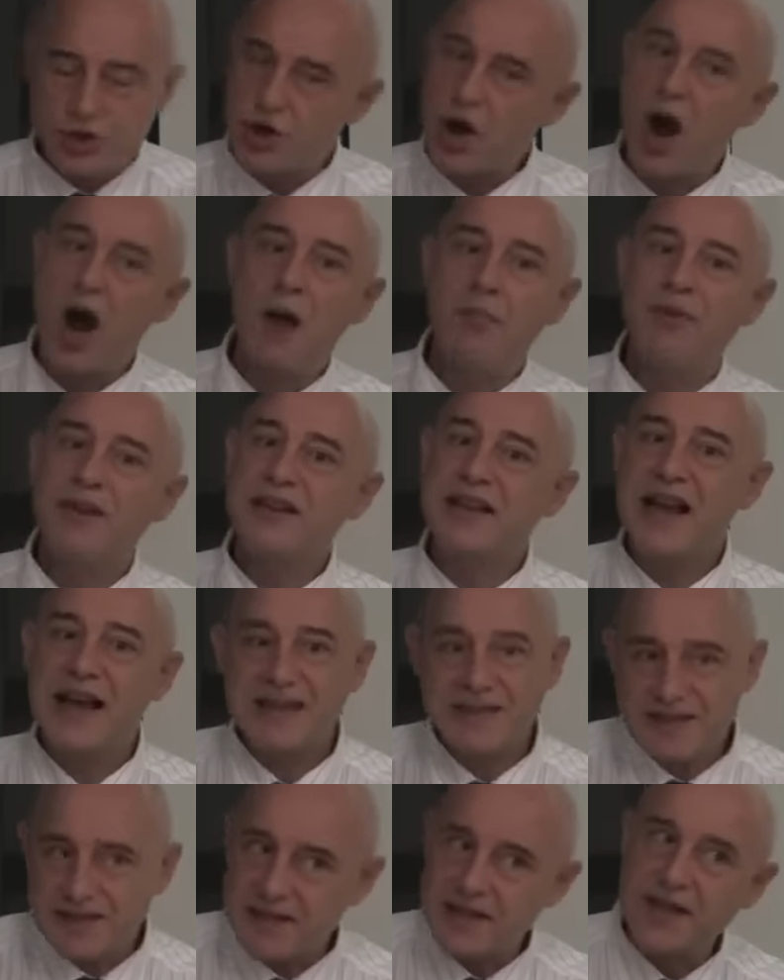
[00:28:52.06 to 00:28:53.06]
job but
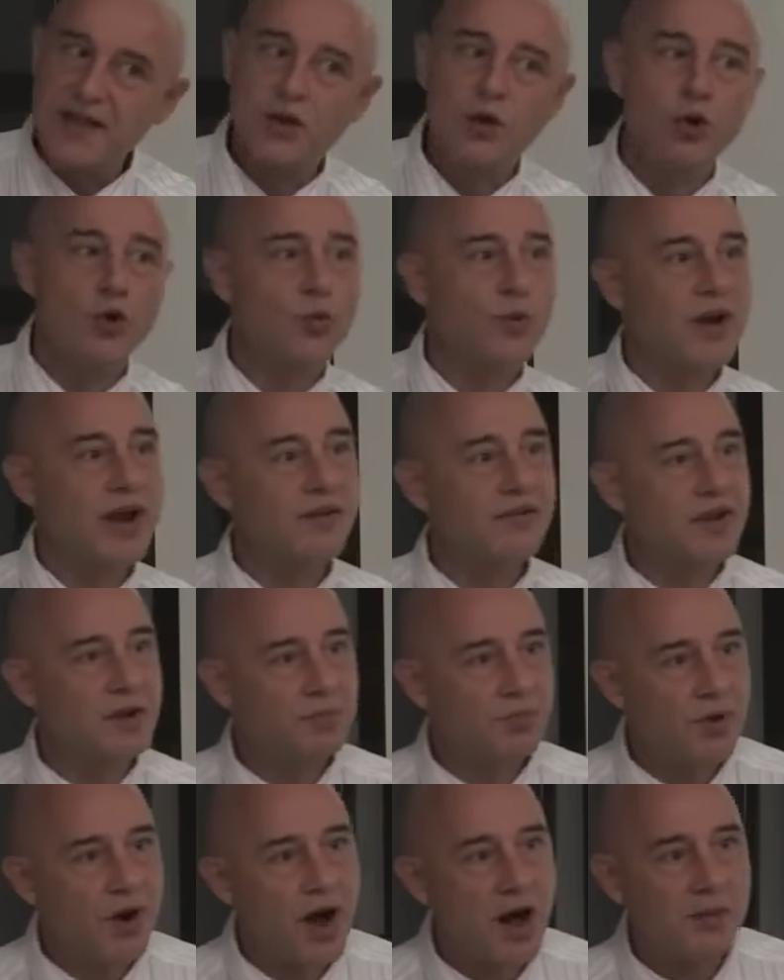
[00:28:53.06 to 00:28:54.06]
got sick or whatever the
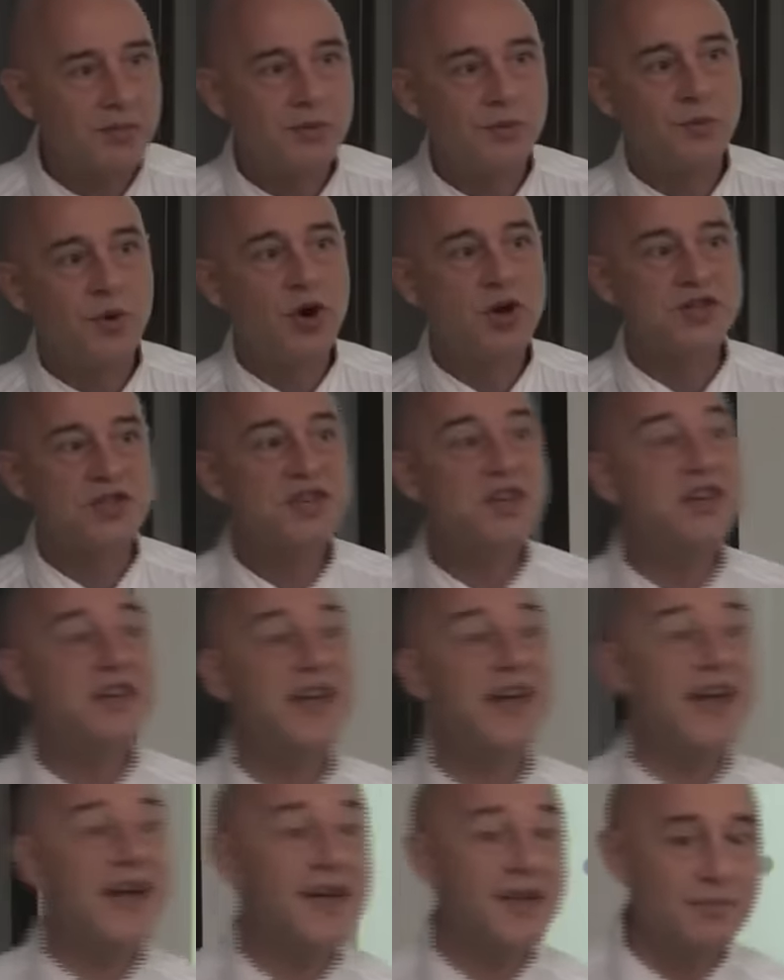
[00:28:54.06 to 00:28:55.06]
problem was, he
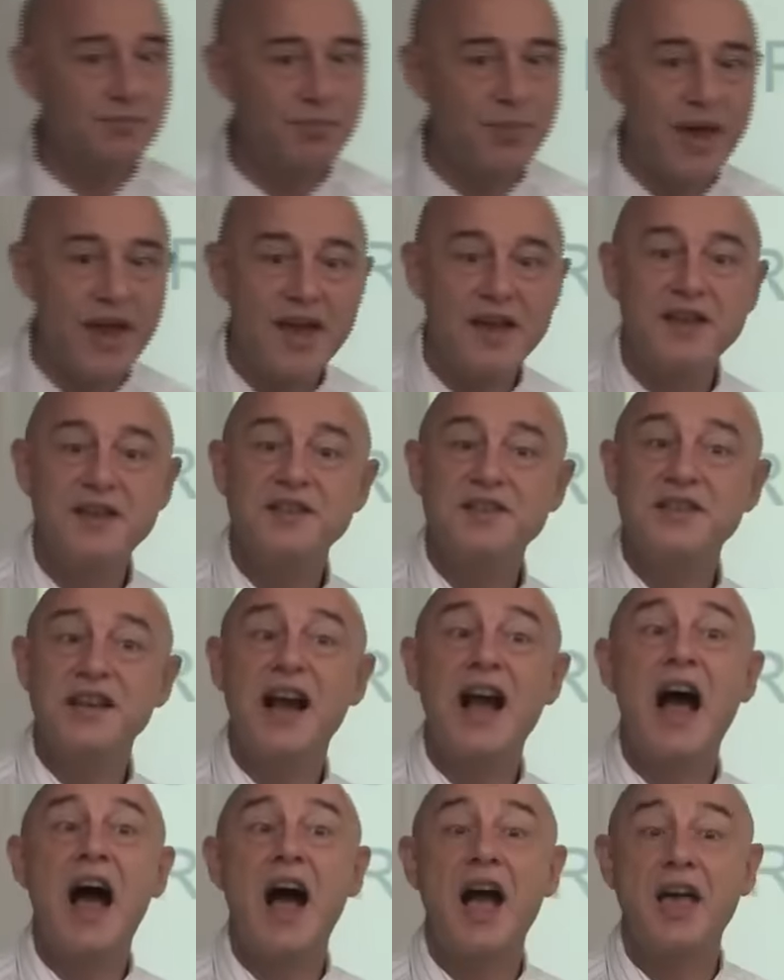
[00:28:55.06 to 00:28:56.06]
can't pay, he's a
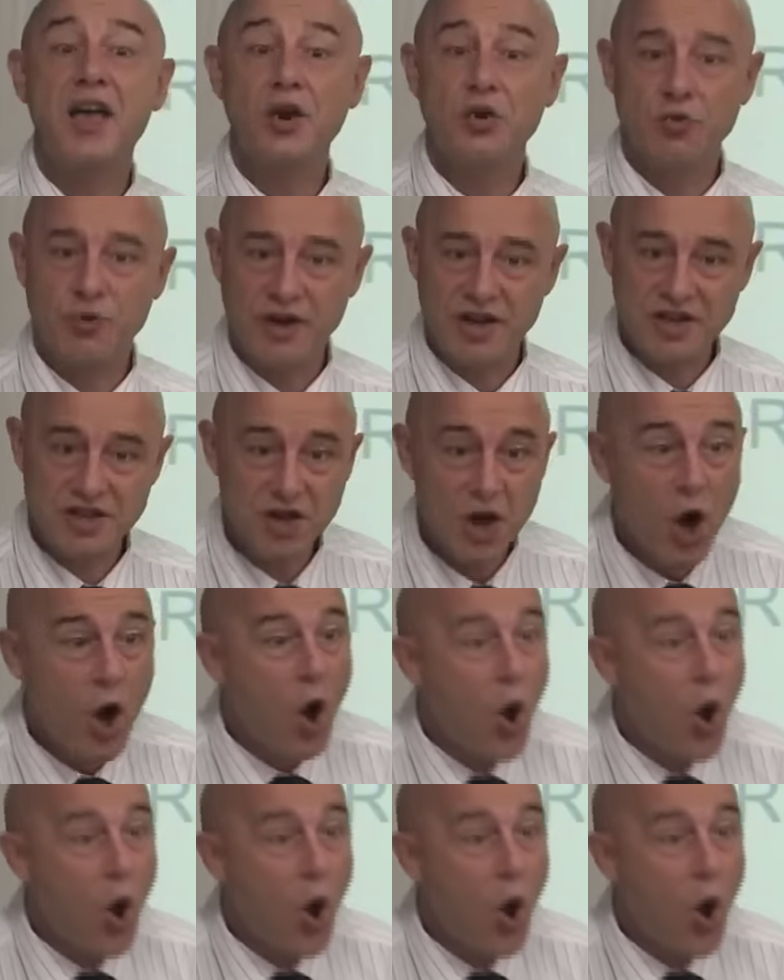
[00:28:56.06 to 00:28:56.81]
higher risk.